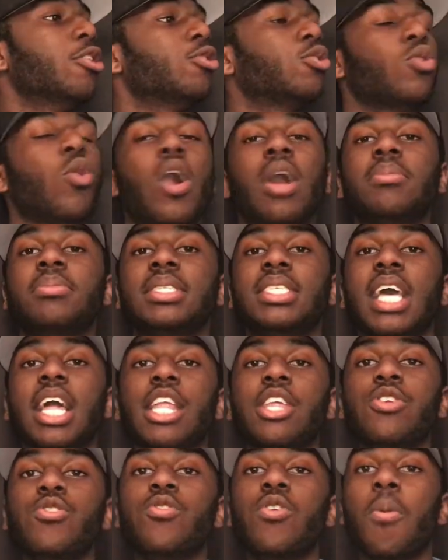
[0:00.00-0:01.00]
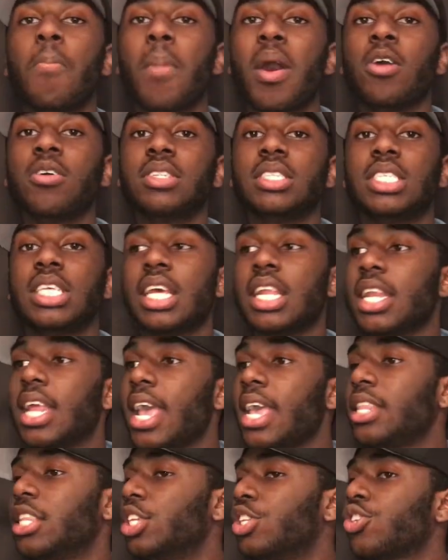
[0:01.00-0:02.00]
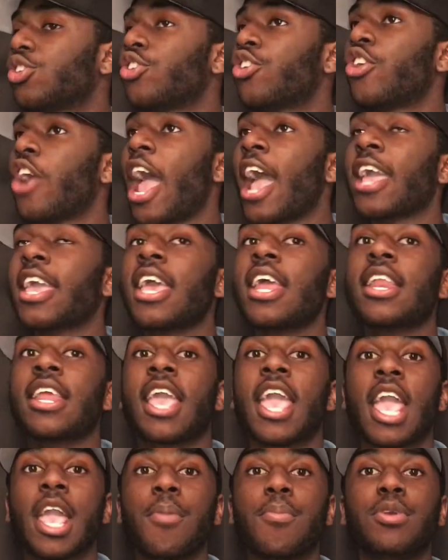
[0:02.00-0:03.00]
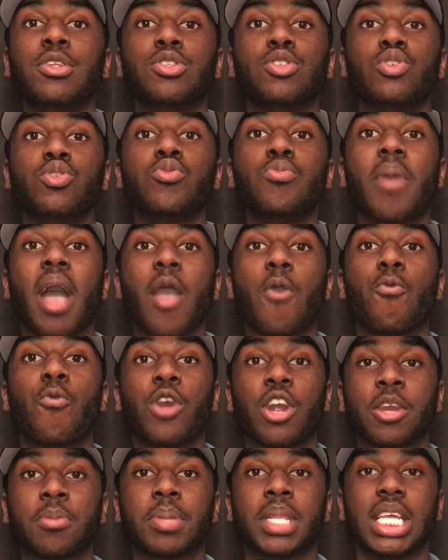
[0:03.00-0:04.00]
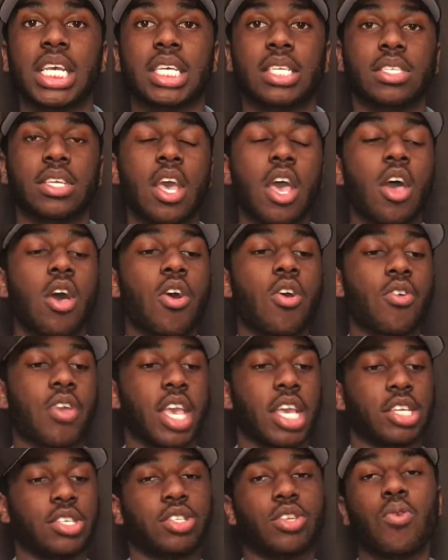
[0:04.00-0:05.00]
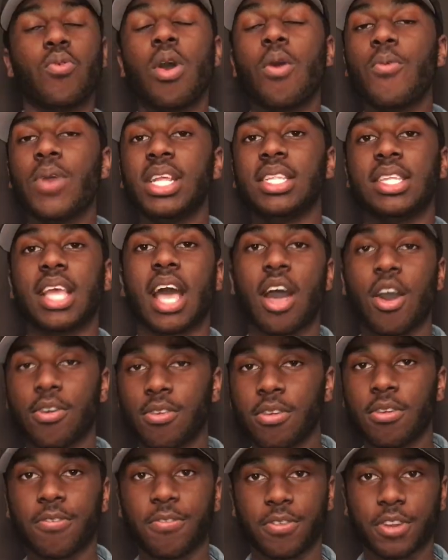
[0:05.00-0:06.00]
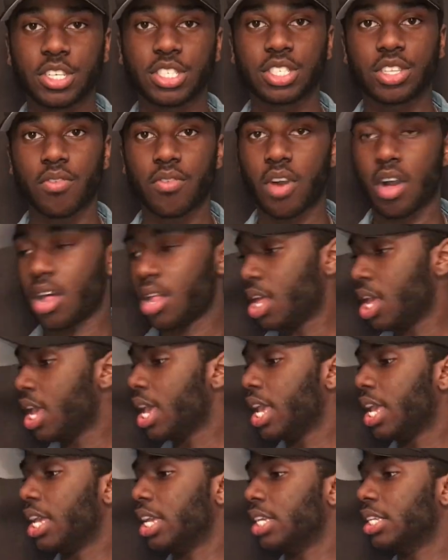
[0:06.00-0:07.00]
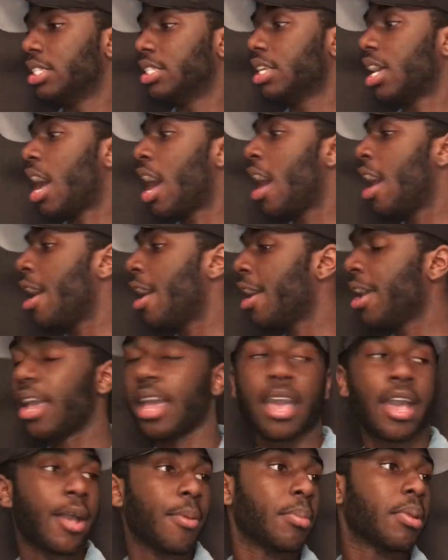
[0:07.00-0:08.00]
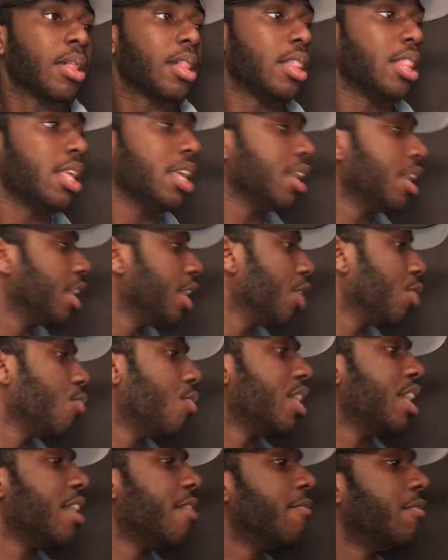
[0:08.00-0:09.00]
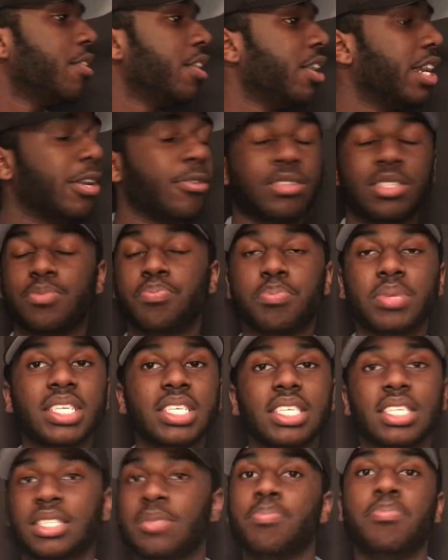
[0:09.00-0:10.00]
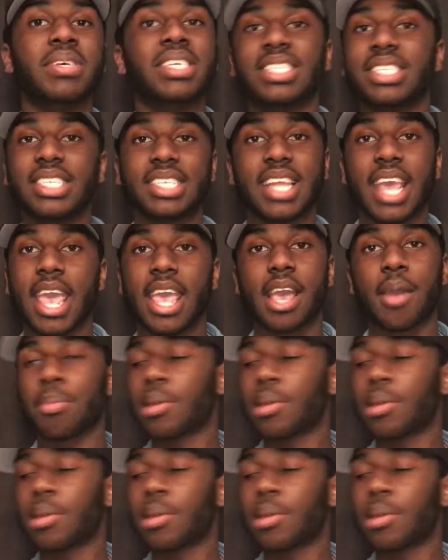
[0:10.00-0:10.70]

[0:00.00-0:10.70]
So I'm telling you about today, this crackhead came into my workplace. Okay, so what went down, first of all, is I am cleaning whatever. It was it's busy day.